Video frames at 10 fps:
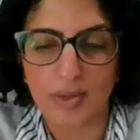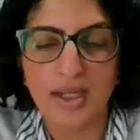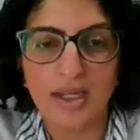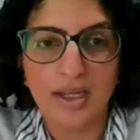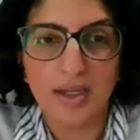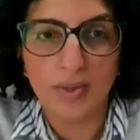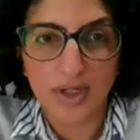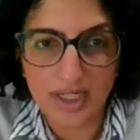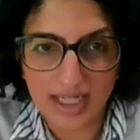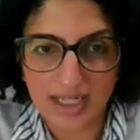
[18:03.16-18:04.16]
warm,
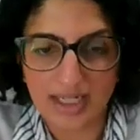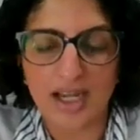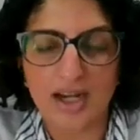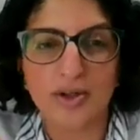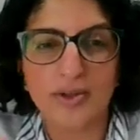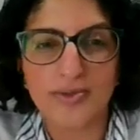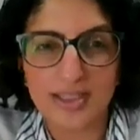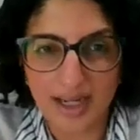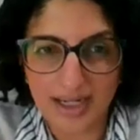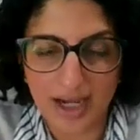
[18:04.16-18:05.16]
want to take a layer off,
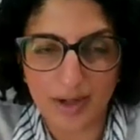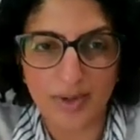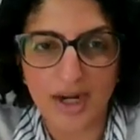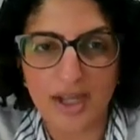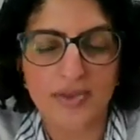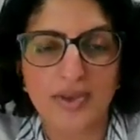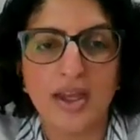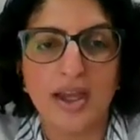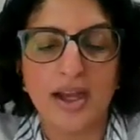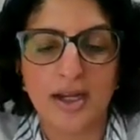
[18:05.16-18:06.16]
slightly out of breath,
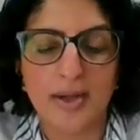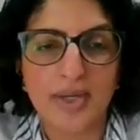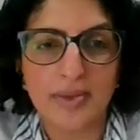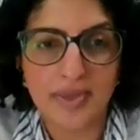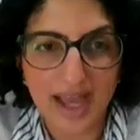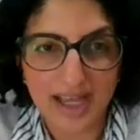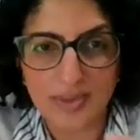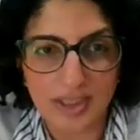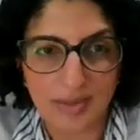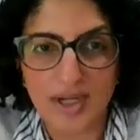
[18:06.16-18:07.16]
and
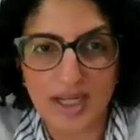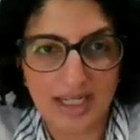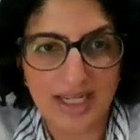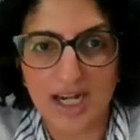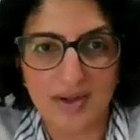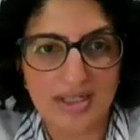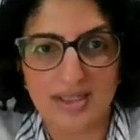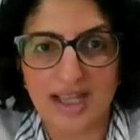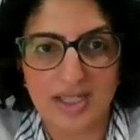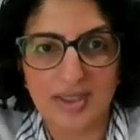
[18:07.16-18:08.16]
that's when you're burning
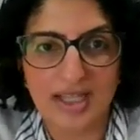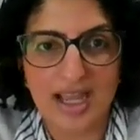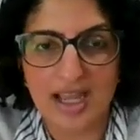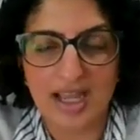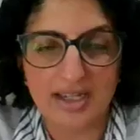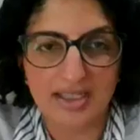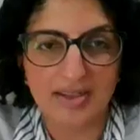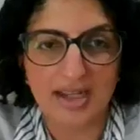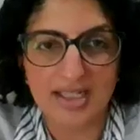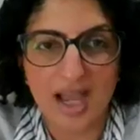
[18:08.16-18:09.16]
calories, and that's when that
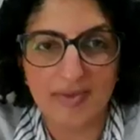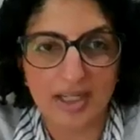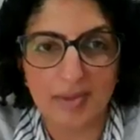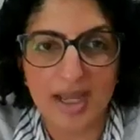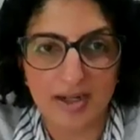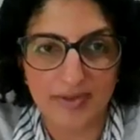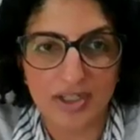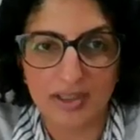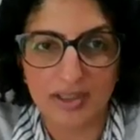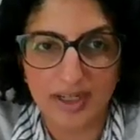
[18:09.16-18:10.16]
exercise is having a
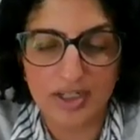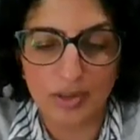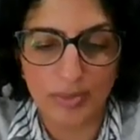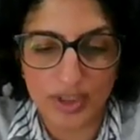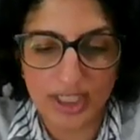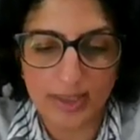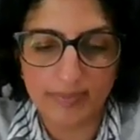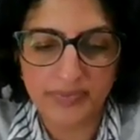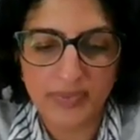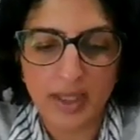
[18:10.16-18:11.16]
beneficial effect to your
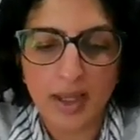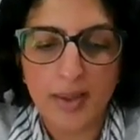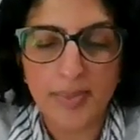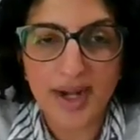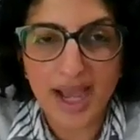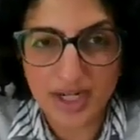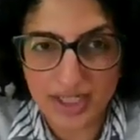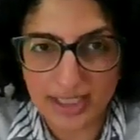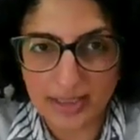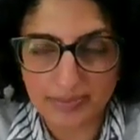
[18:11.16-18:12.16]
body. But
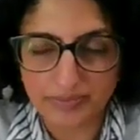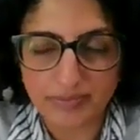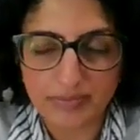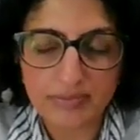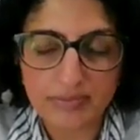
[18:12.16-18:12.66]
actually,